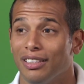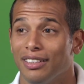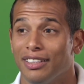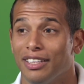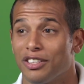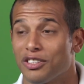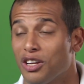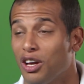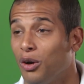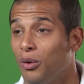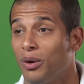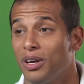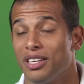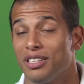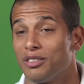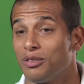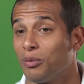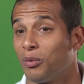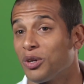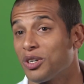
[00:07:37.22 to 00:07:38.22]
there's
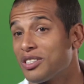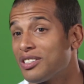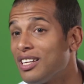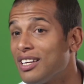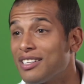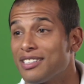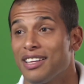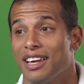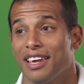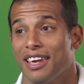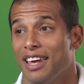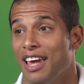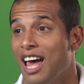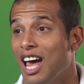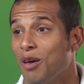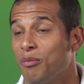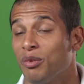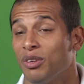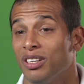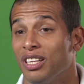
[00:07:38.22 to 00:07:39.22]
always worse things that could
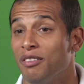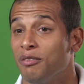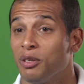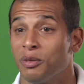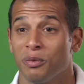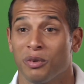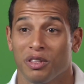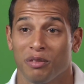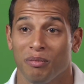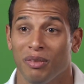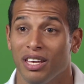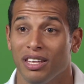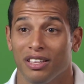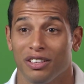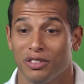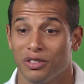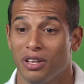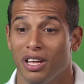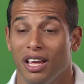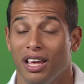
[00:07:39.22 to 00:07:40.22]
happen. Even with me,
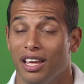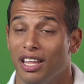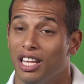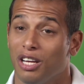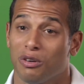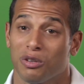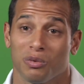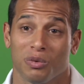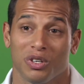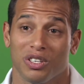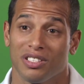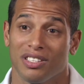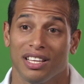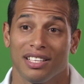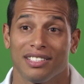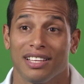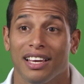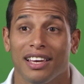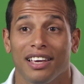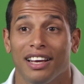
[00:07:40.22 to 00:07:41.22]
there's there was worse
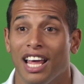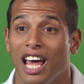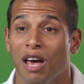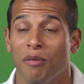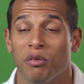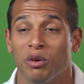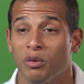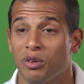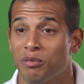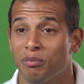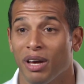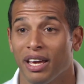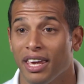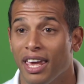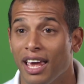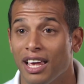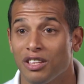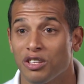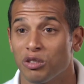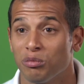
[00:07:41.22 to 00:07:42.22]
things that could have happened with my
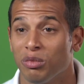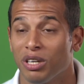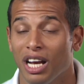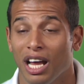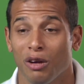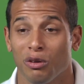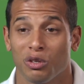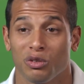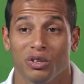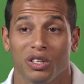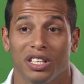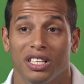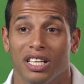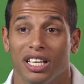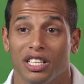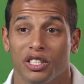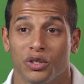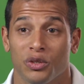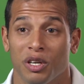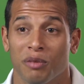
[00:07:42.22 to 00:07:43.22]
cancer, but I was really
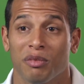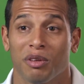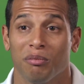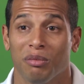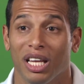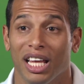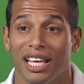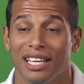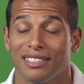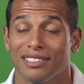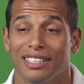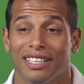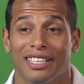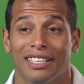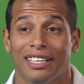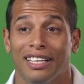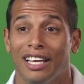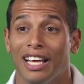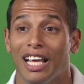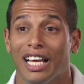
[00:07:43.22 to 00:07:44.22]
extremely blessed
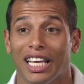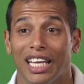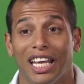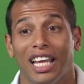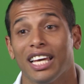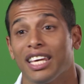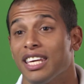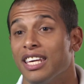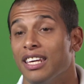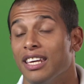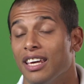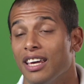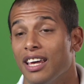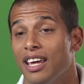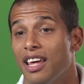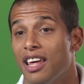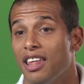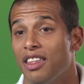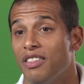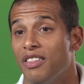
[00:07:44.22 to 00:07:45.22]
and lucky
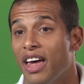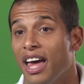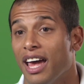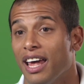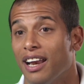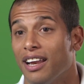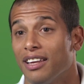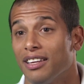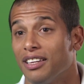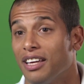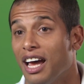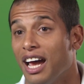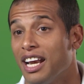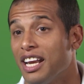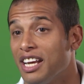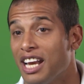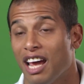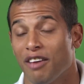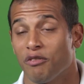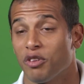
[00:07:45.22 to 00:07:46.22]
that I
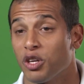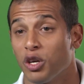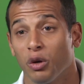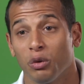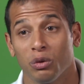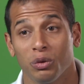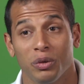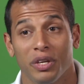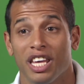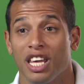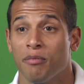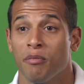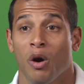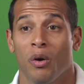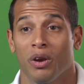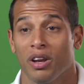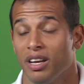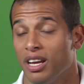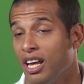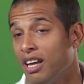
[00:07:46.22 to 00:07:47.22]
didn't have to go through chemo.
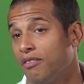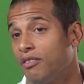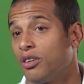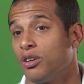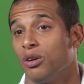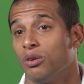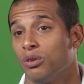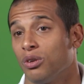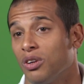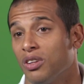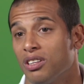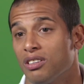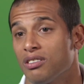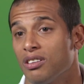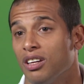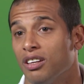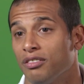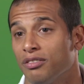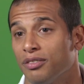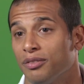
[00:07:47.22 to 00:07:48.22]
I didn't have to go through all that
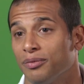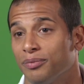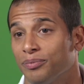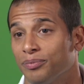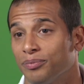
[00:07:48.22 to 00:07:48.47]
stuff.